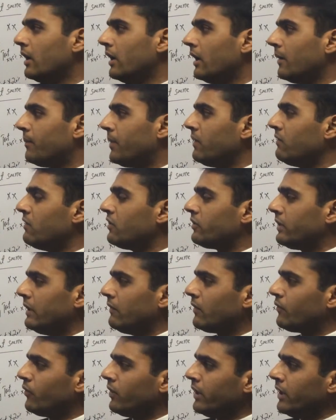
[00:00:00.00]

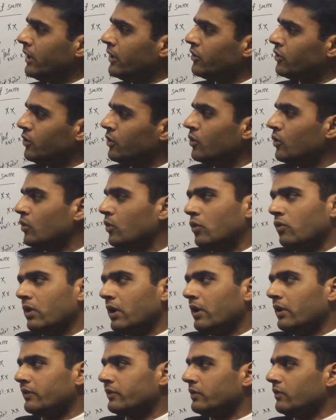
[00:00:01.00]
Previously what we need to do
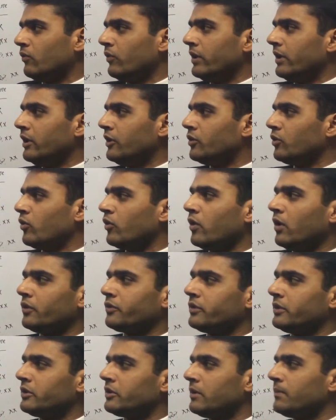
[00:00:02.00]
was we need to
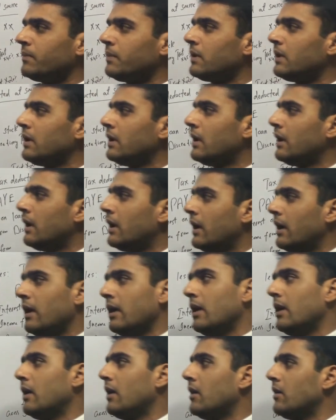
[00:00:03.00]
gross it up,
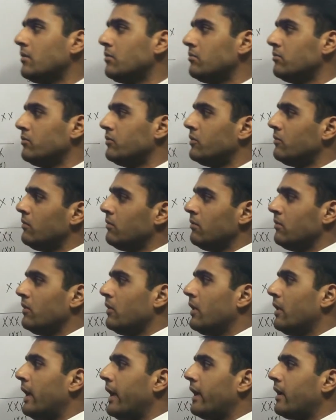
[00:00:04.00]

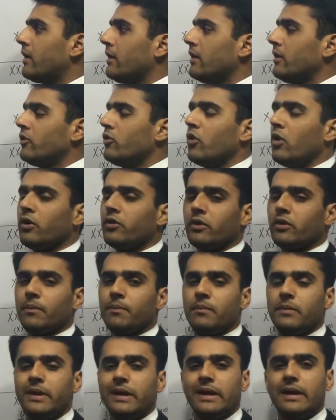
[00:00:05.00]
gross
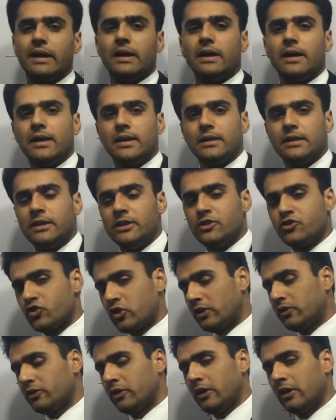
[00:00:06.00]
up the
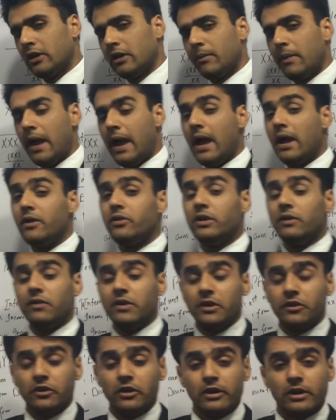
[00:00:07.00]
interest income and
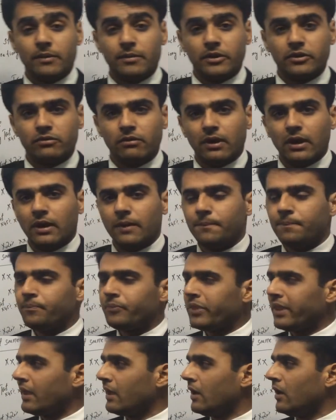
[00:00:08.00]
dividend income as well,
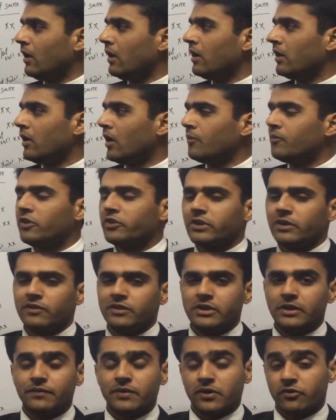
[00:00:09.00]
obviously
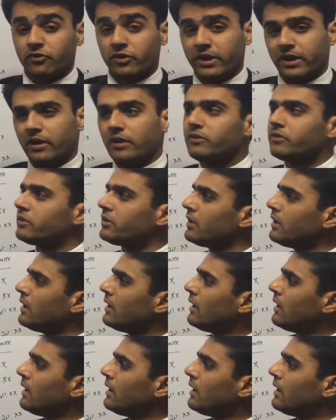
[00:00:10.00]
with different rates.